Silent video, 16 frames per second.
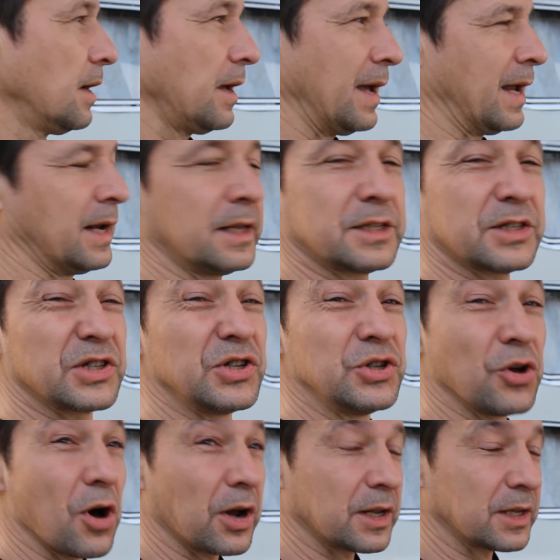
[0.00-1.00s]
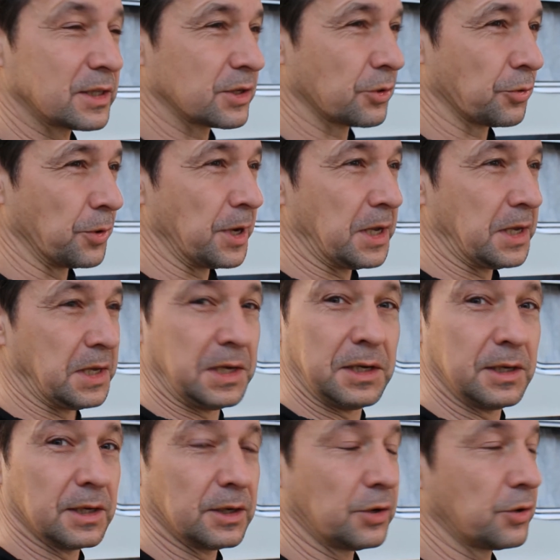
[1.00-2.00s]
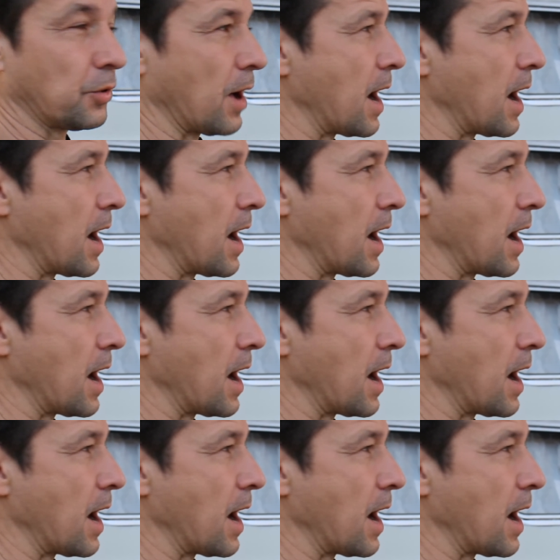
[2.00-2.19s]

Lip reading: and it's not as creaky and